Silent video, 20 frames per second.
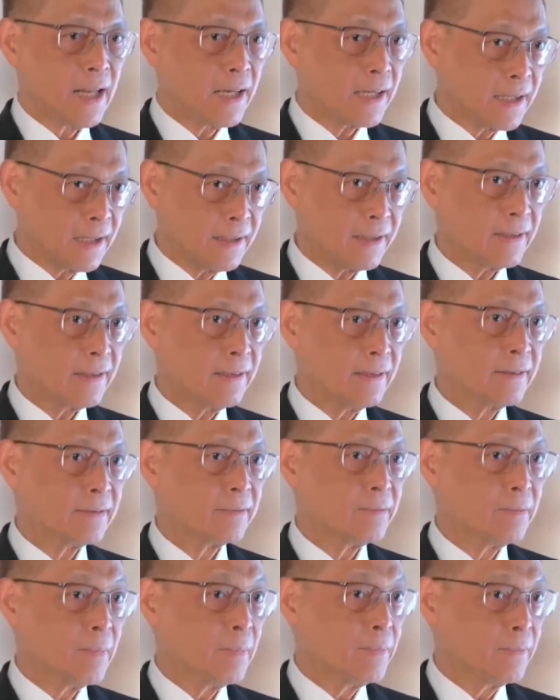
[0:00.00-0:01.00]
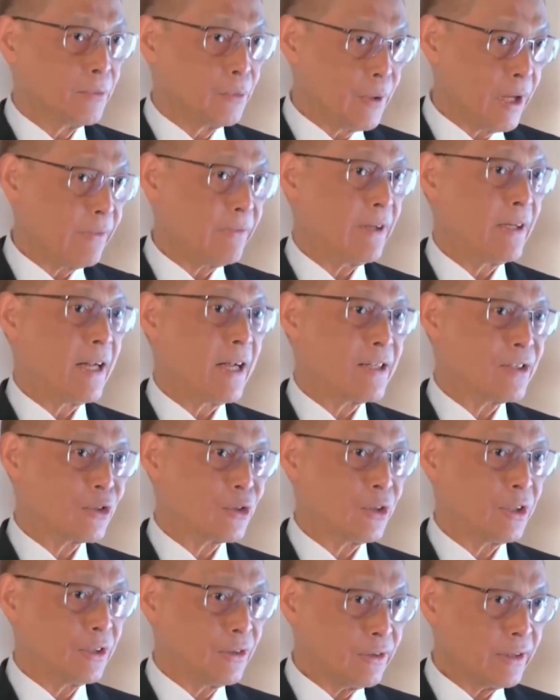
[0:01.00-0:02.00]
Talagang we have a
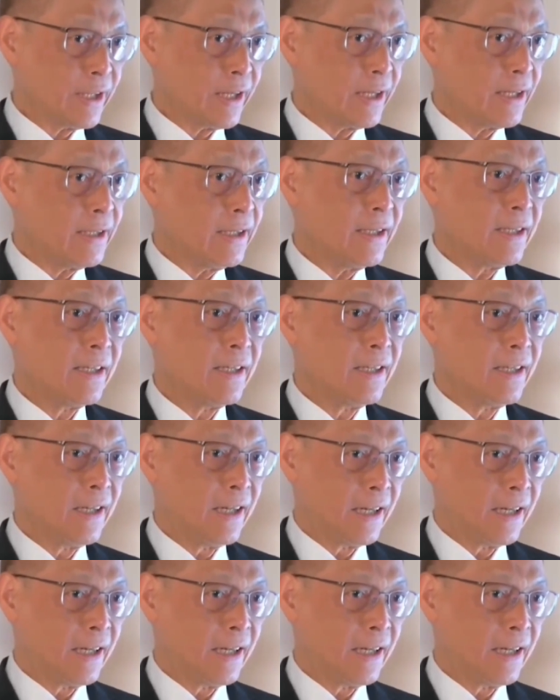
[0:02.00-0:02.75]
nice story to tell